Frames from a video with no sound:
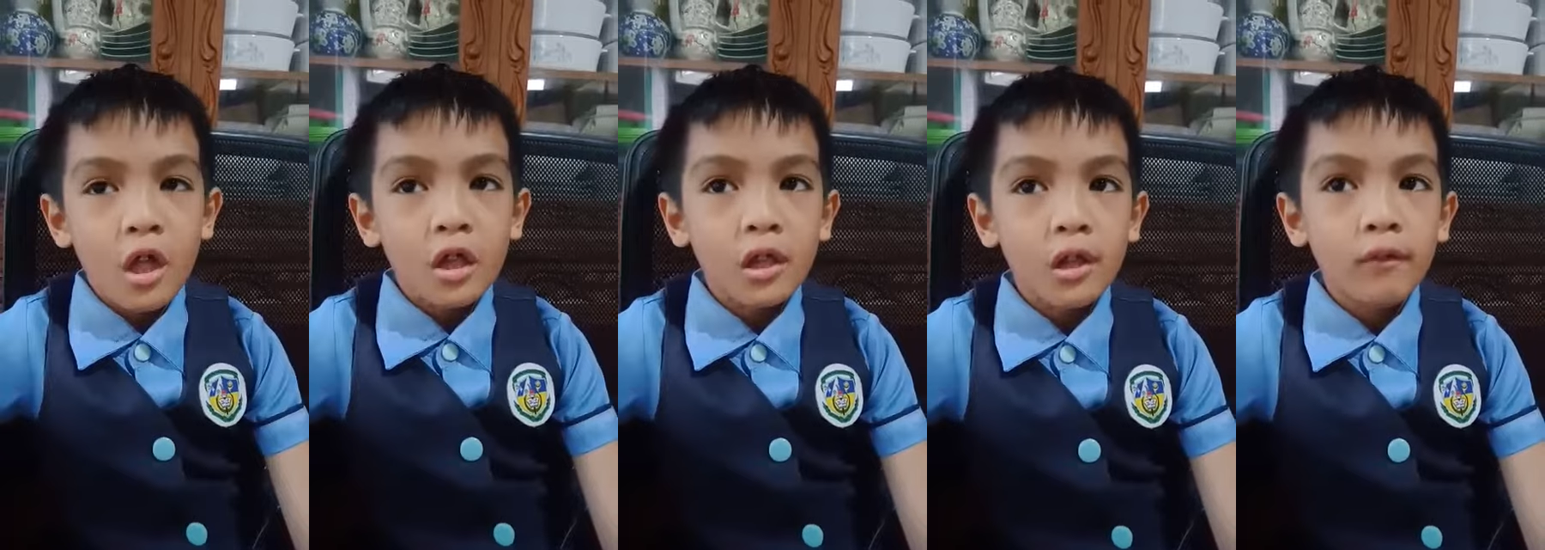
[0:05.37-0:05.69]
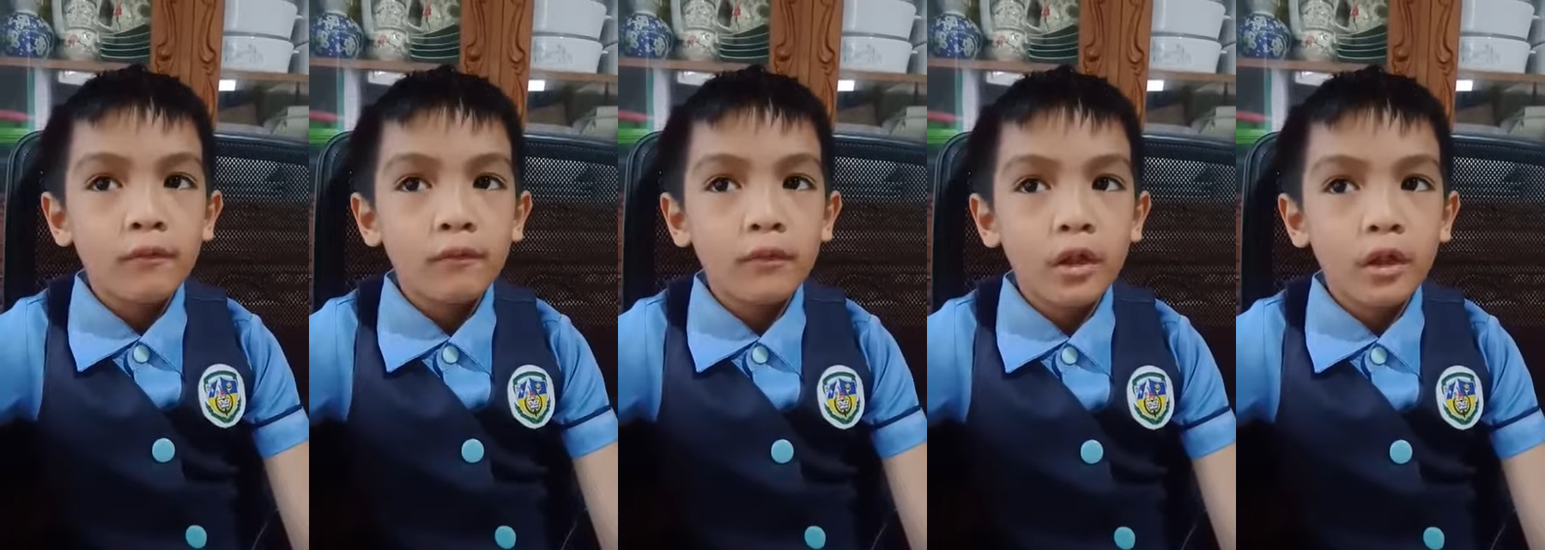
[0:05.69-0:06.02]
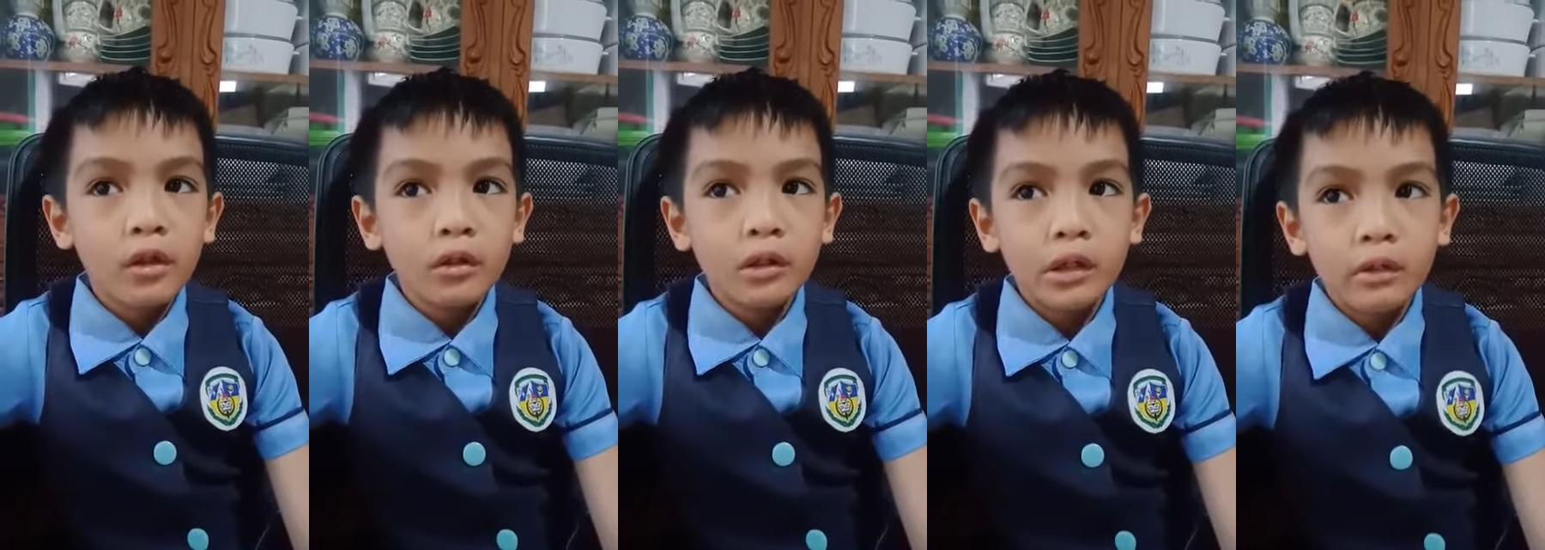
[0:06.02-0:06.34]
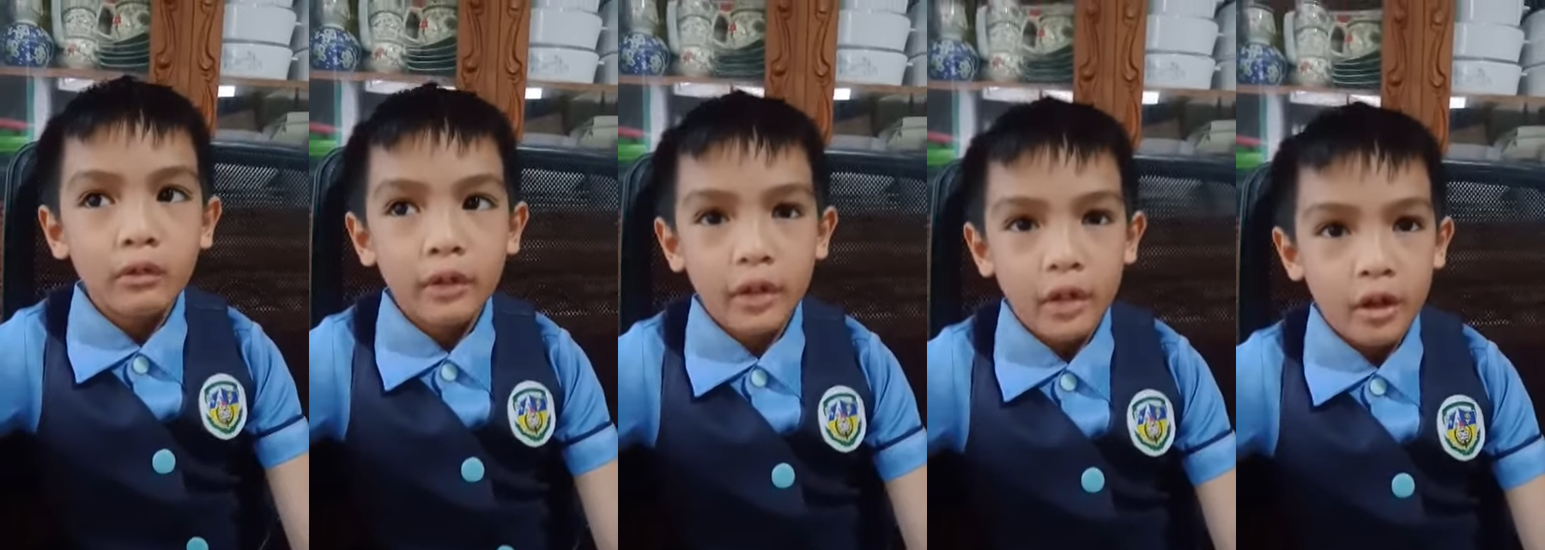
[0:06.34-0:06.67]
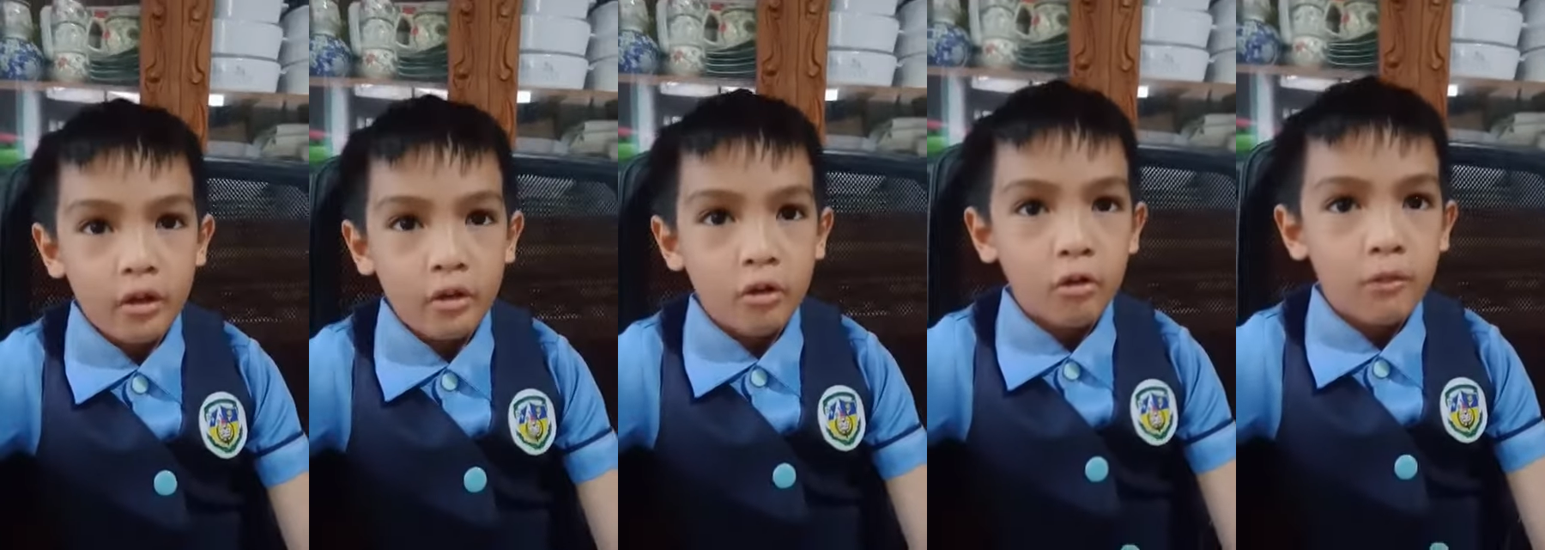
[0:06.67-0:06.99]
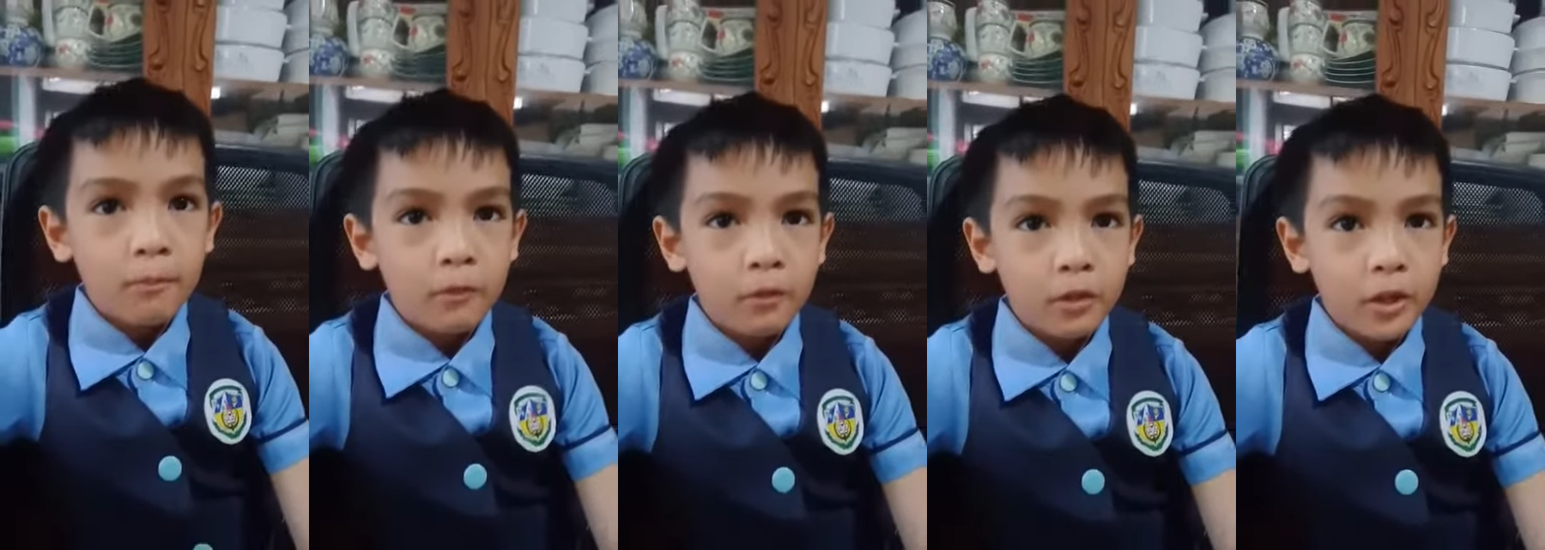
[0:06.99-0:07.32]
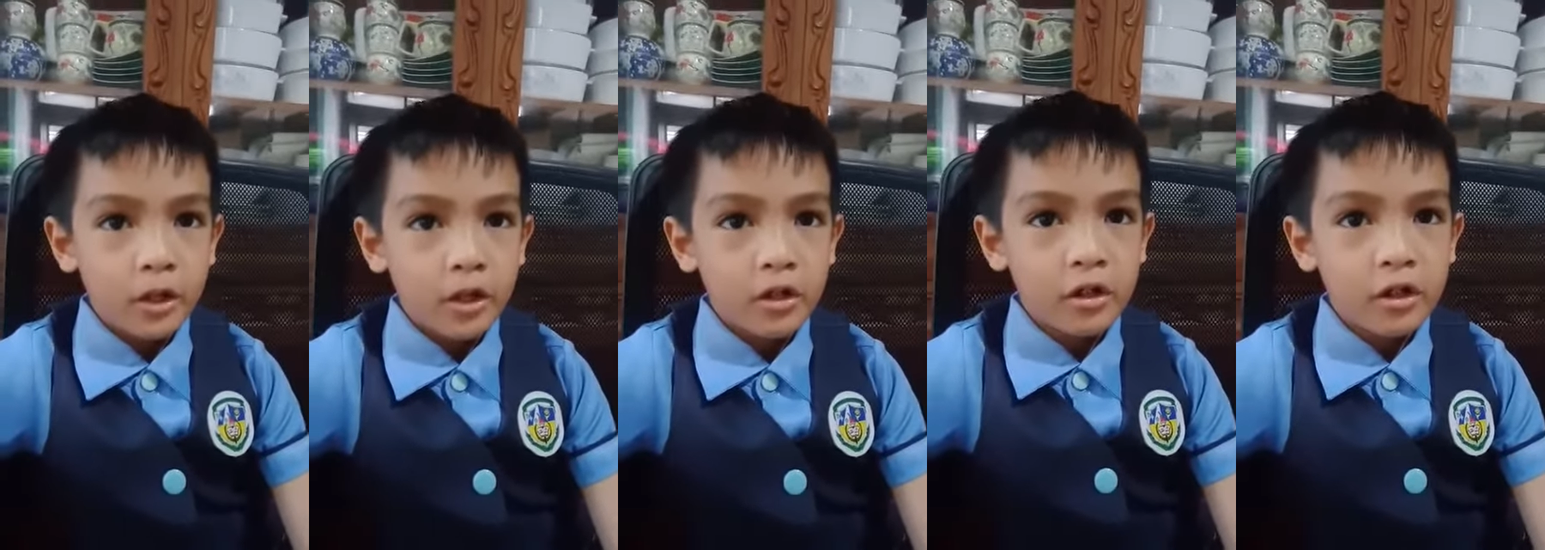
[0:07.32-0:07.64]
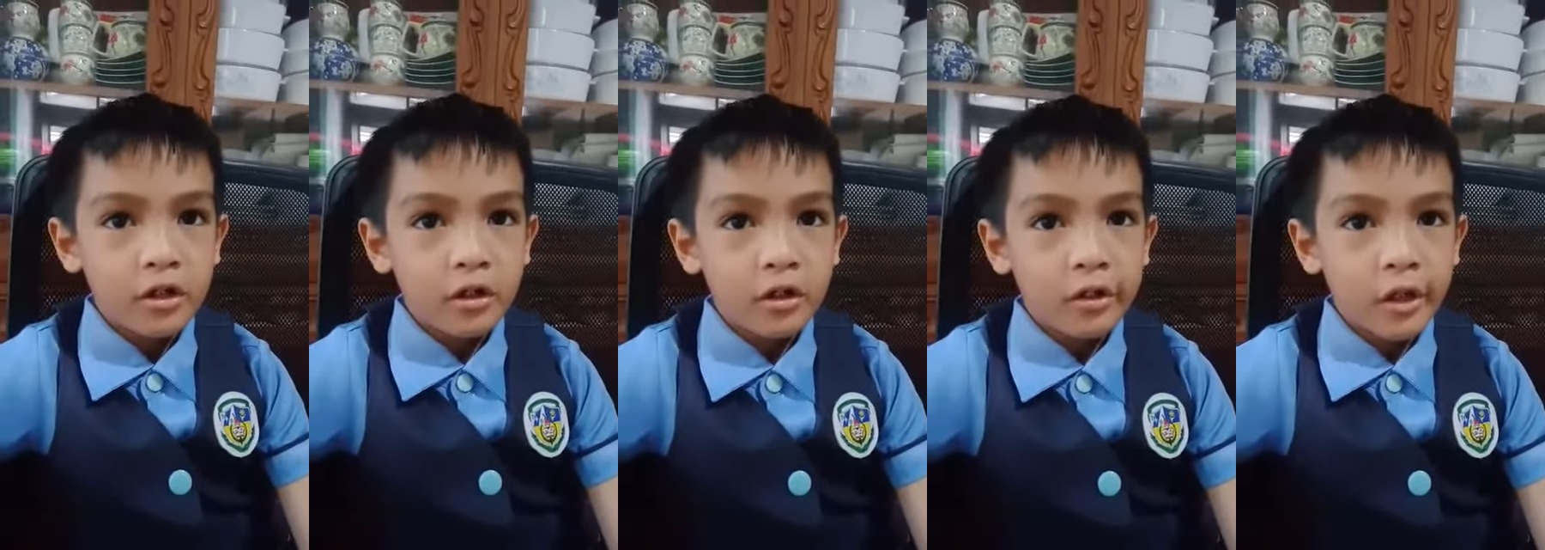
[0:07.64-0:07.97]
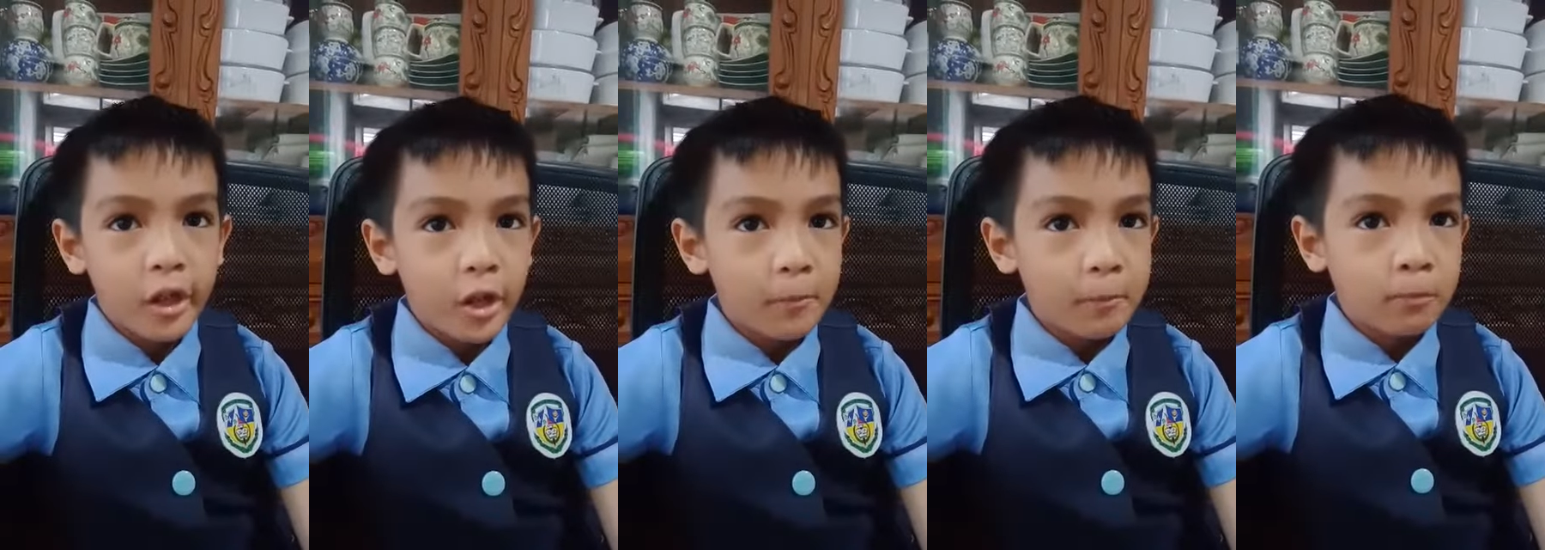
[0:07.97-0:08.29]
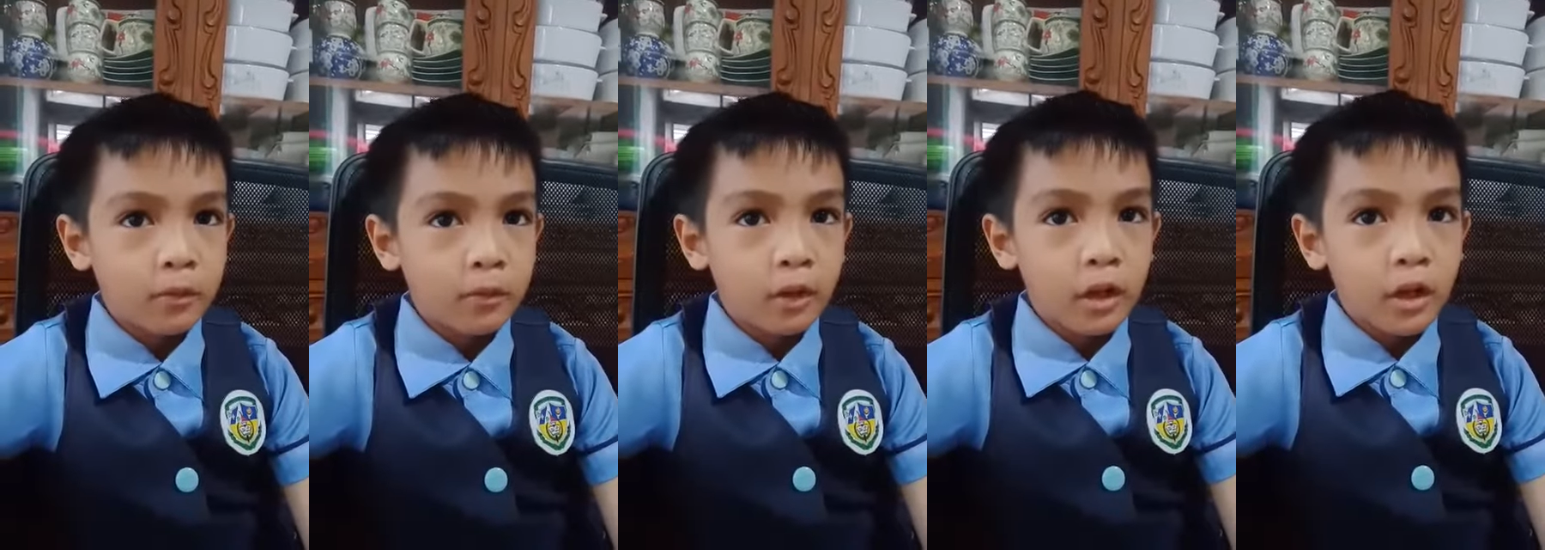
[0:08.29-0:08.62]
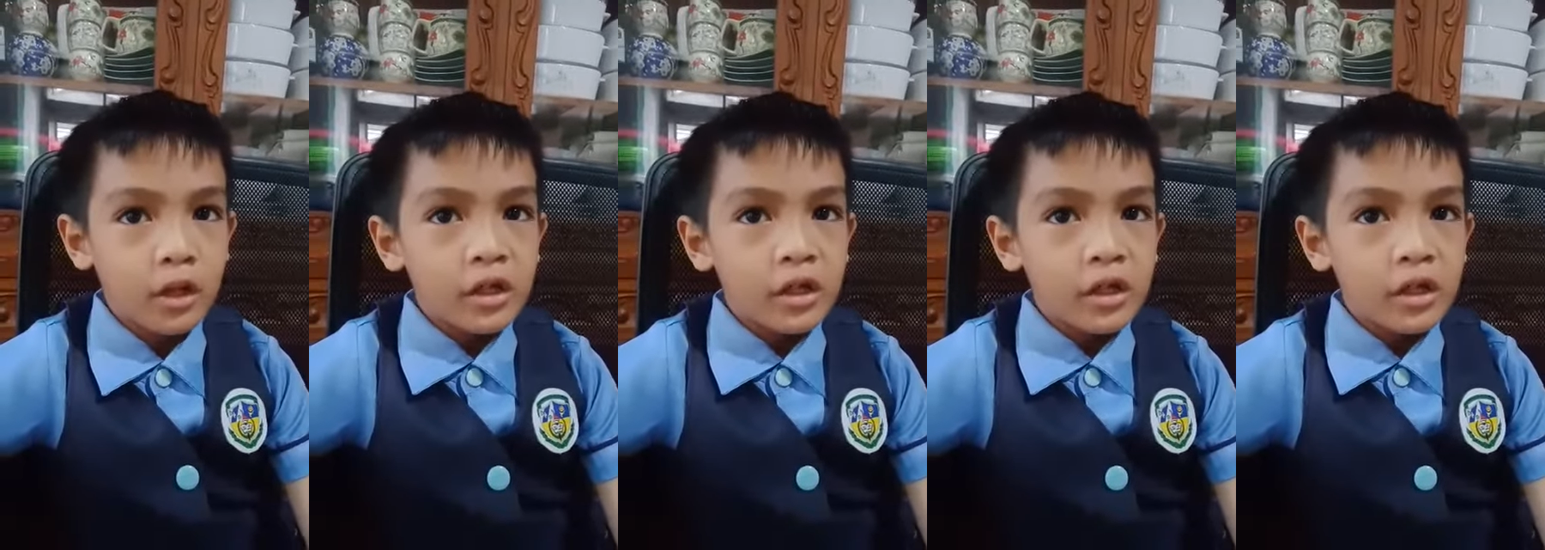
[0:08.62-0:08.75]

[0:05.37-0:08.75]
Left the elderly care home early on April,